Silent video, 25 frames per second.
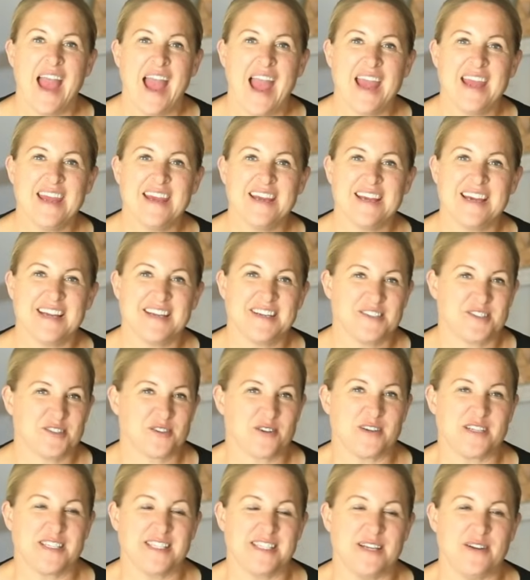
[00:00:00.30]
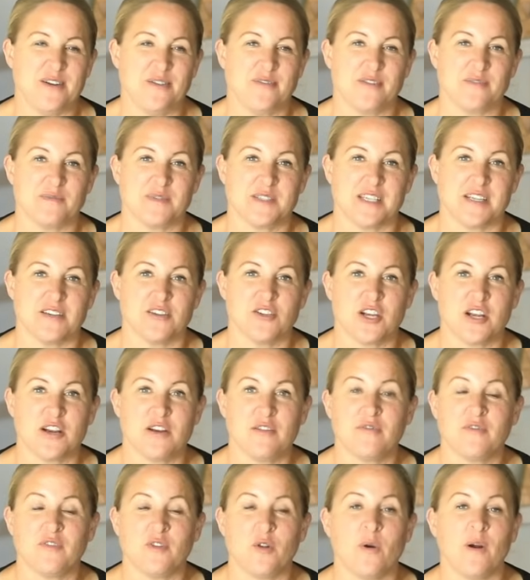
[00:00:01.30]
Hey again, it's Christina from Sunshine
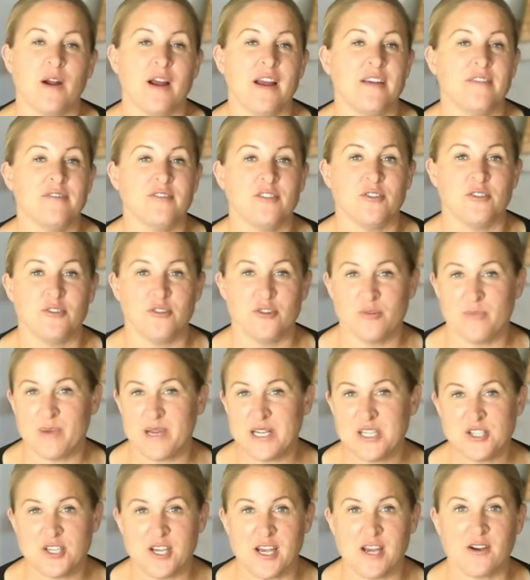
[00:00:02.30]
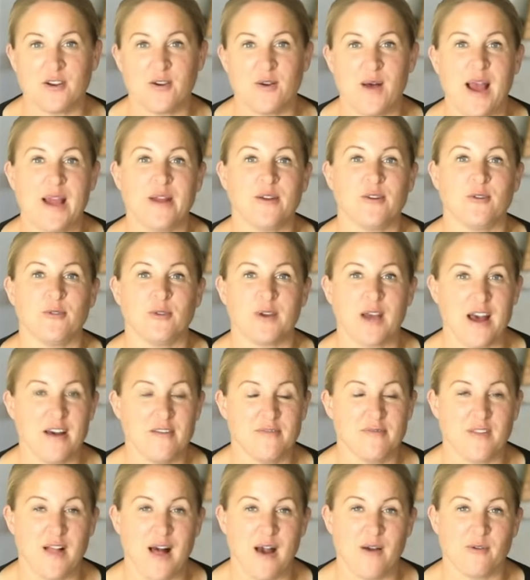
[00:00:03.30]
and Flora. If you're new to my channel, I grow
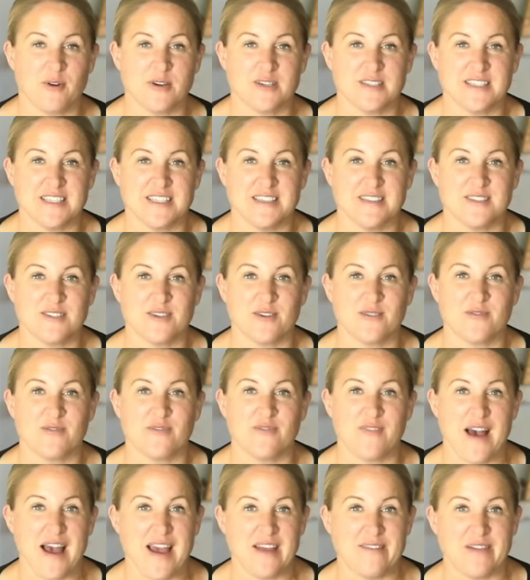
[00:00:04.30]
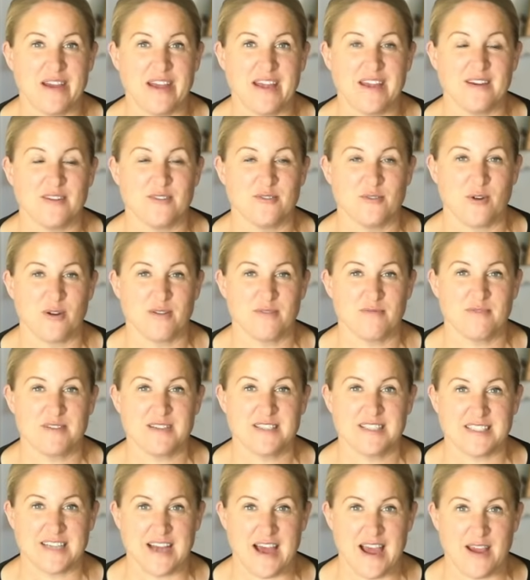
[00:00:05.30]
cut flowers in Zone 5A in
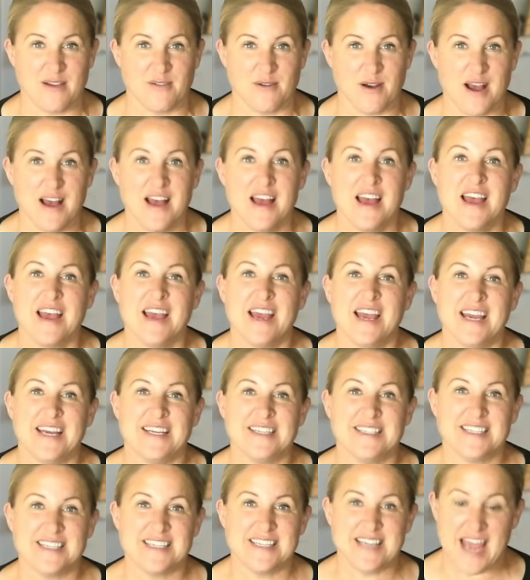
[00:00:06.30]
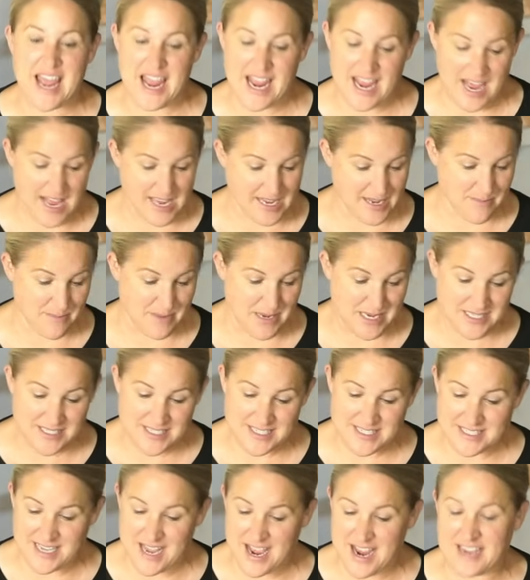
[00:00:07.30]
Northwest Iowa. And today I am
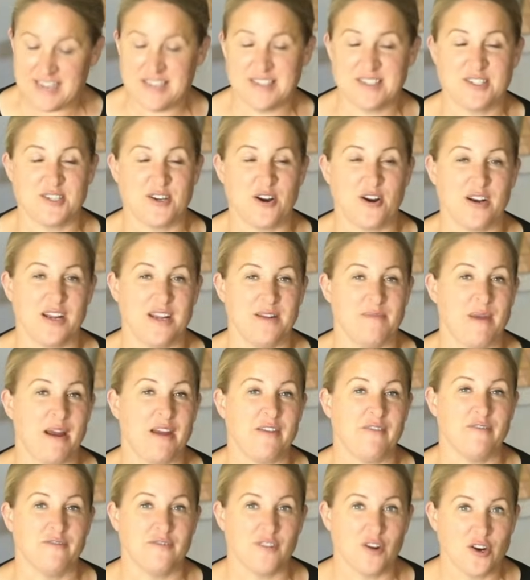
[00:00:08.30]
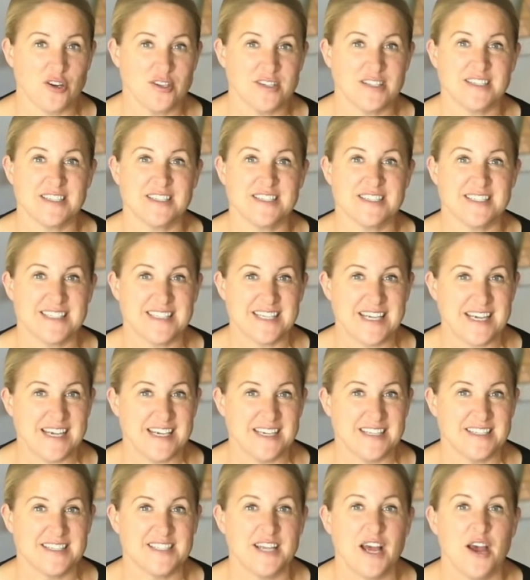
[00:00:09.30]
inside starting my first
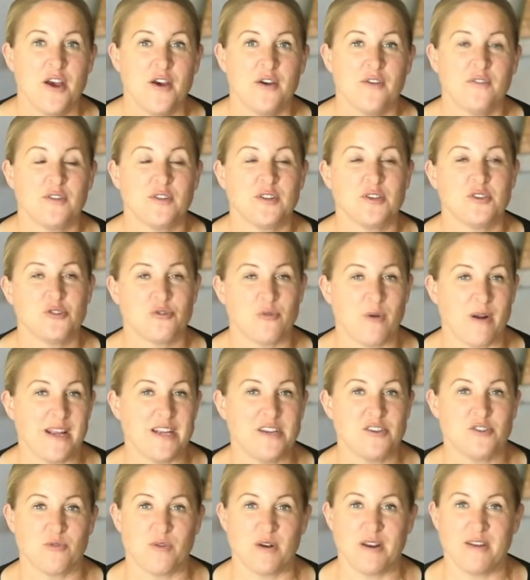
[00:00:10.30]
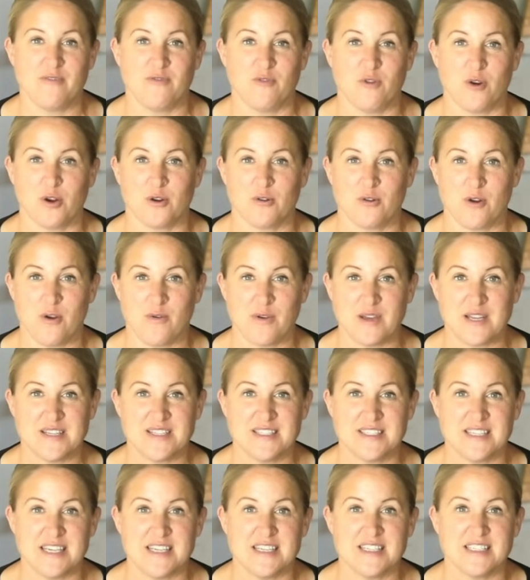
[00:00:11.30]
seeds for the 2024 growing
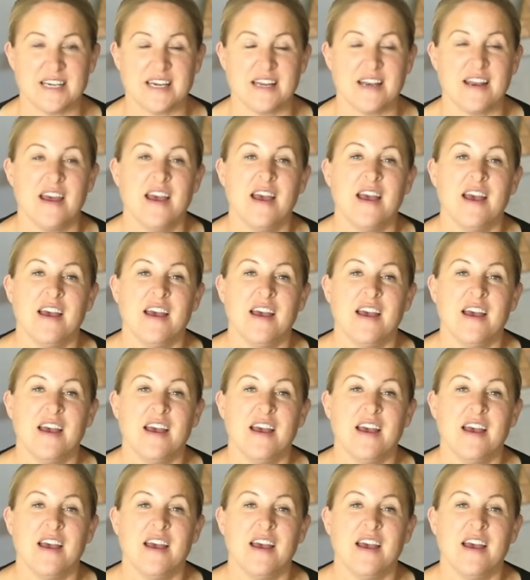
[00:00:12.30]
season.